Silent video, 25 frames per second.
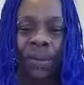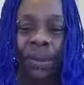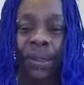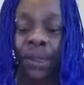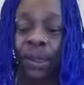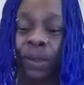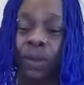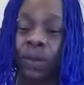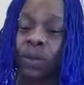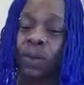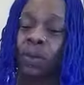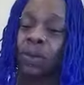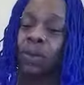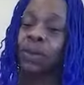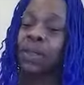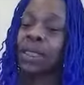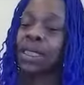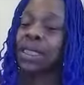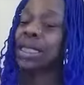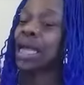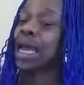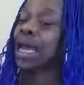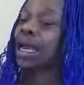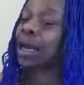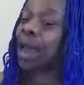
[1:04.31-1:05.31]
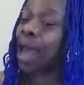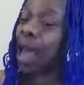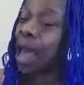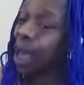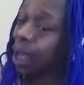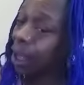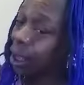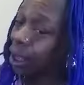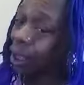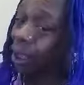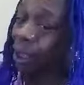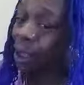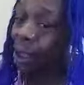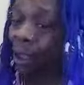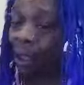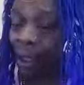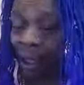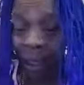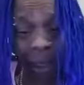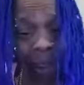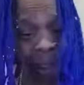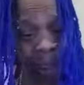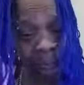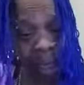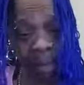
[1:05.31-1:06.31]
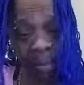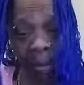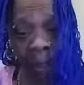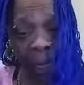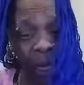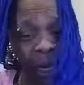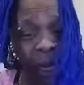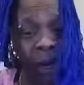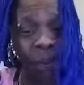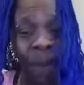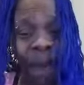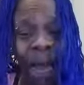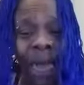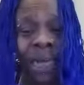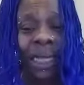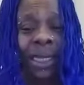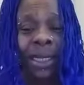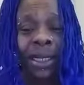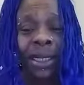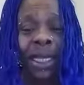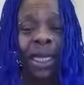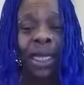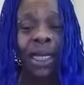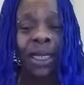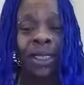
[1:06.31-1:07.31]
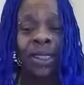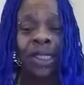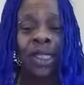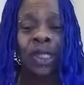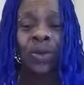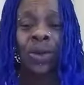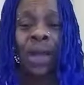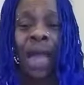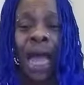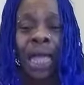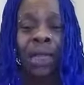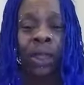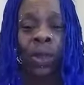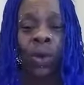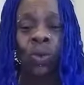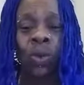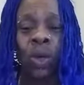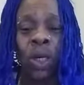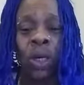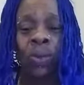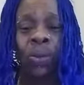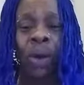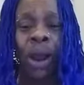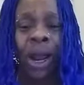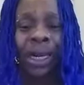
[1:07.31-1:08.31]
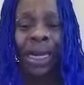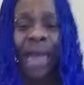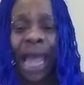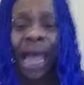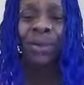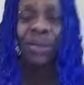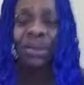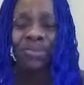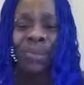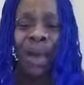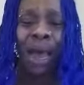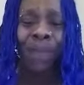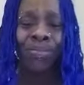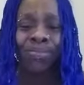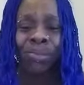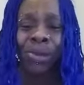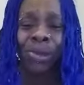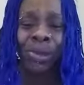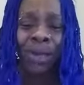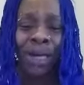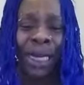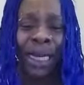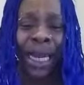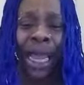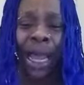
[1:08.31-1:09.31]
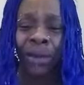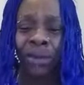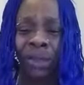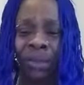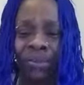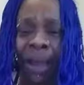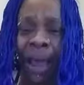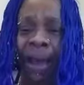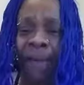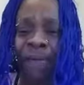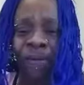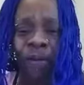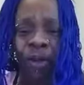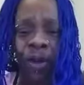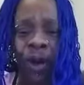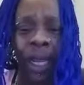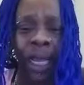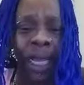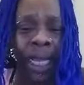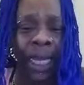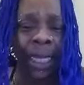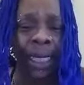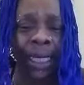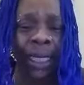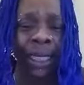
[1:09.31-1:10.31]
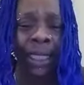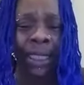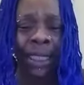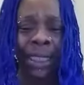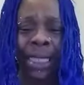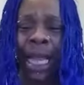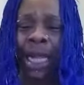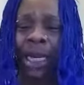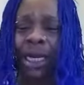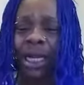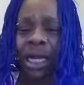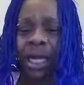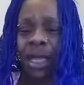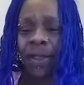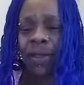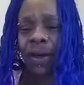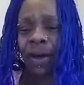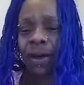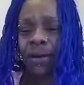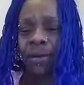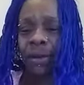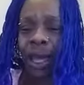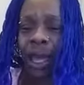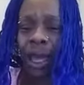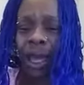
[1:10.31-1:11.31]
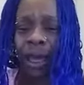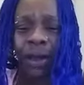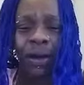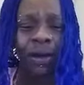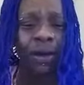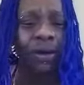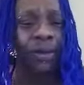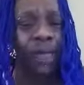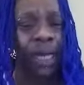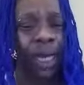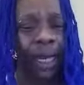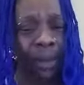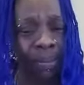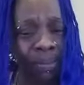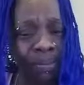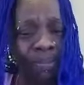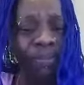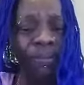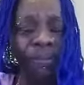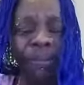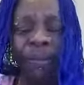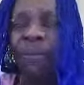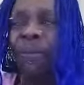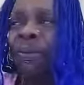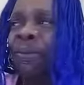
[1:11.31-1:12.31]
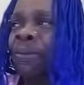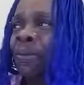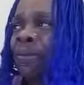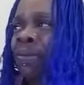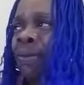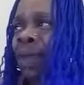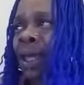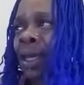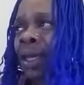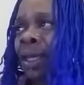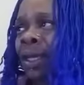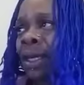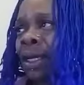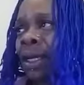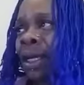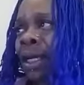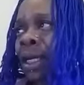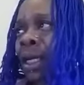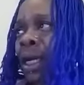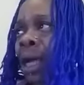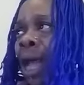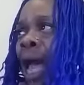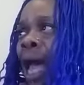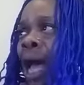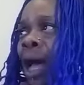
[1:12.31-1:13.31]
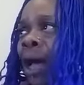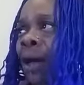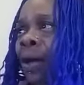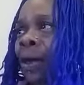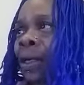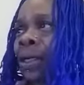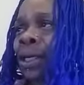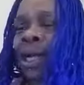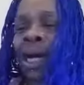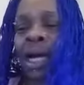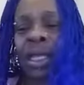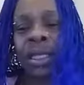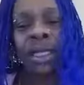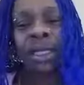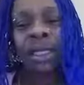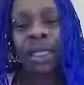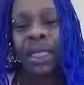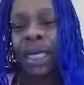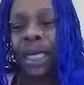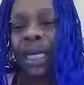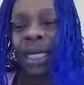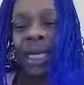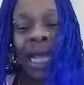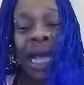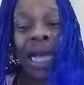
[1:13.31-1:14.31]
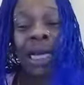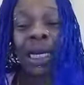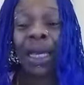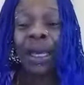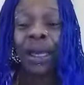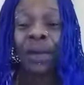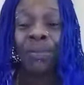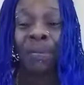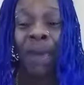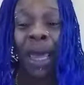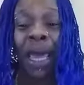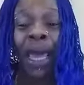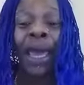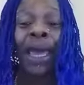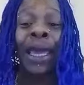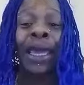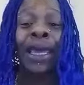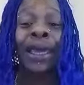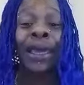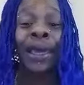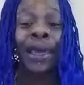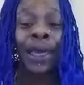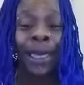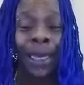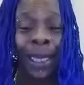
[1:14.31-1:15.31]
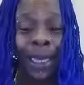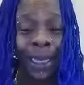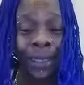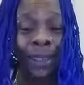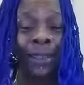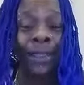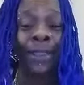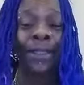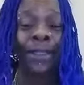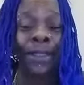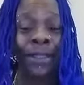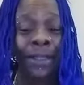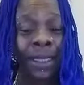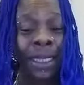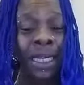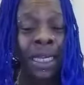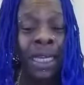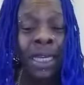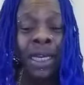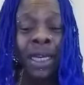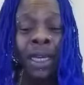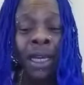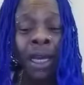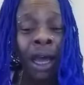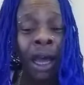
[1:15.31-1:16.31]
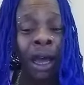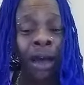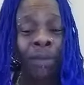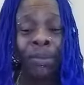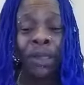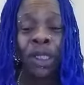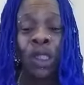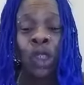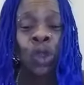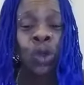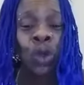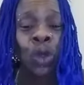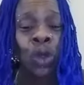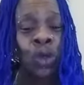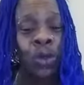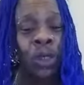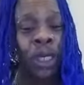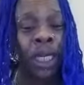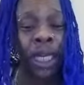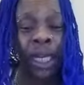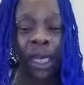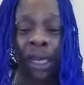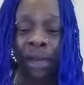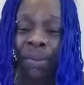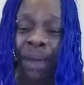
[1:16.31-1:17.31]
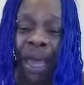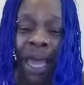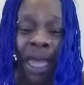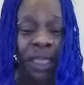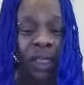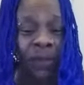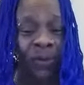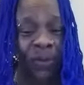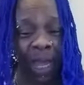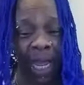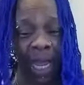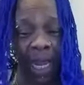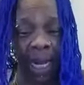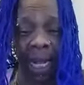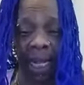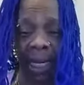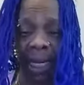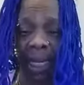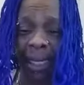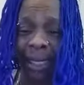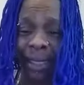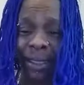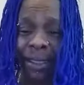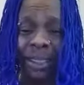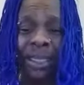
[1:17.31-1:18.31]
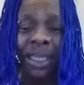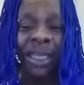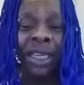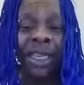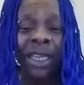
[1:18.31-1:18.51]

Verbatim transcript: but soon as they die, here come everybody in the industry out the woodwork. That was my boy, that was my friend, this, that, and other. Okay, hold up. Now, another thing, that nigga made hits. I'm a true DMX fan. That nigga